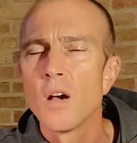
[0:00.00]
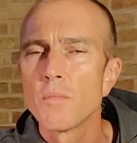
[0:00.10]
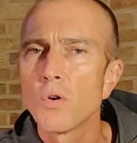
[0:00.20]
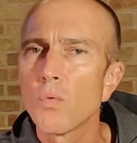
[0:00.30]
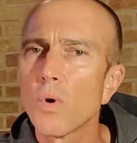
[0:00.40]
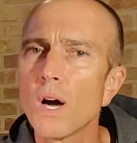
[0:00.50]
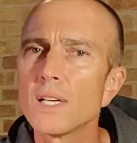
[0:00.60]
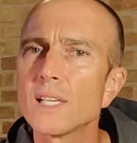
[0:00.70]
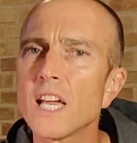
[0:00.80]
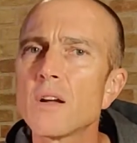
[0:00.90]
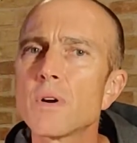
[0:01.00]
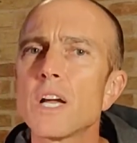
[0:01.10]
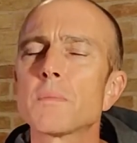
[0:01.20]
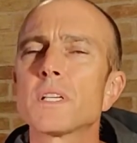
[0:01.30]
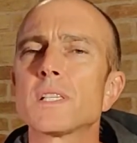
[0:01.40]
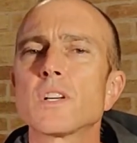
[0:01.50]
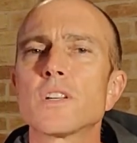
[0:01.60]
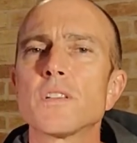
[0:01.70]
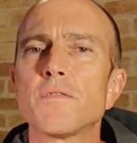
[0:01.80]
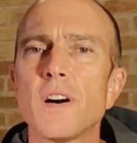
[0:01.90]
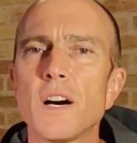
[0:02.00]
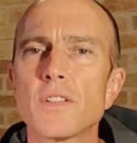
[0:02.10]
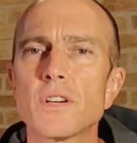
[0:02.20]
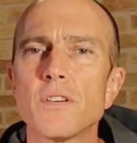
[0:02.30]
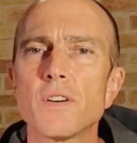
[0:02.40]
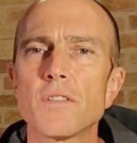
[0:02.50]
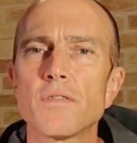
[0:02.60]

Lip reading: But why is Abraham considered the father of our